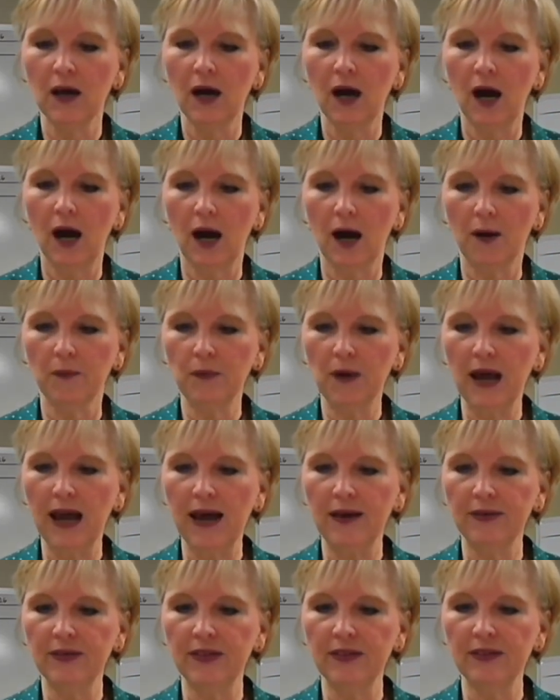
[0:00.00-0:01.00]

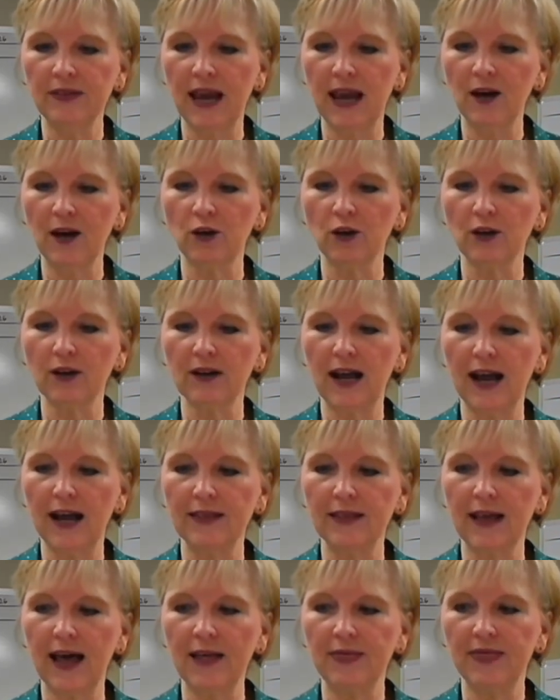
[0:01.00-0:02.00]
And they are,
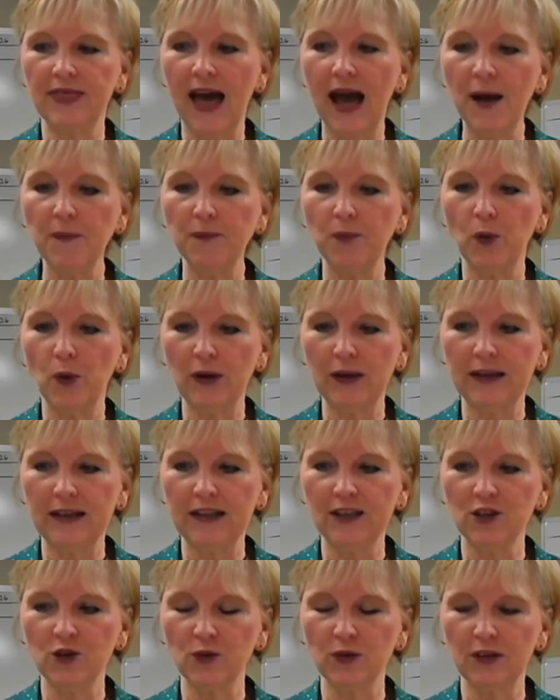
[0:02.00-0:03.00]
at that point in
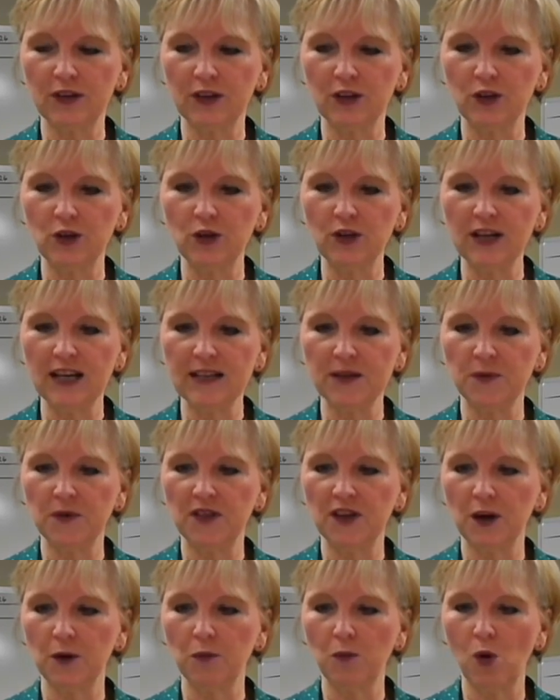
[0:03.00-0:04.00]
history in the New Testament,
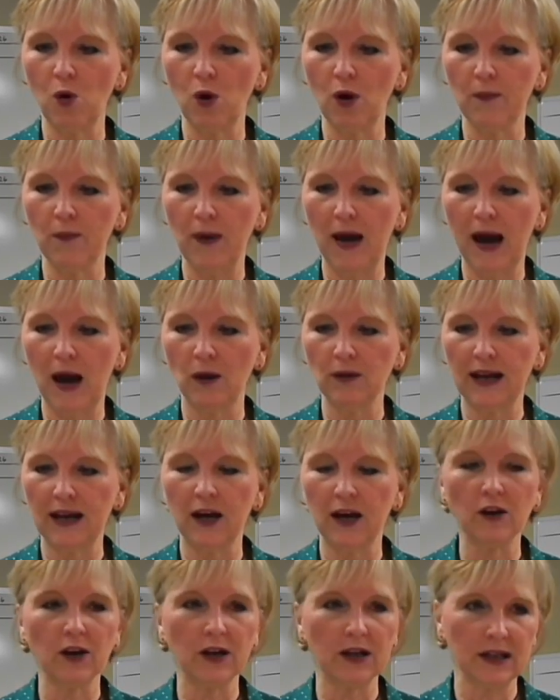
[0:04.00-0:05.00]
they're more about
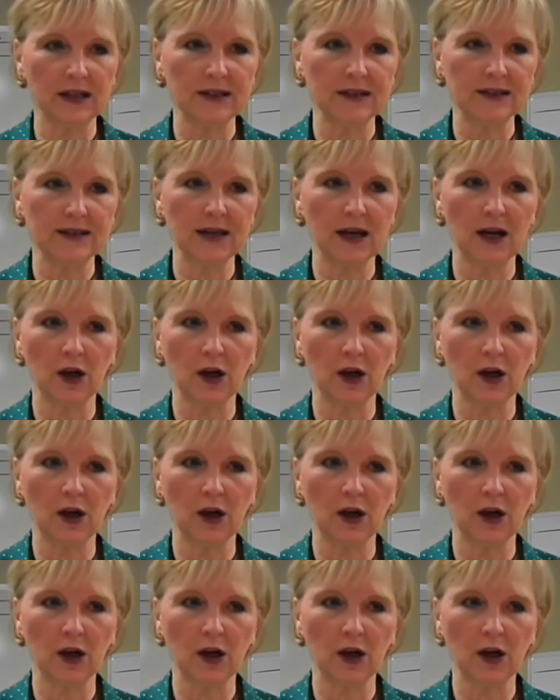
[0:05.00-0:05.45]
arrogance.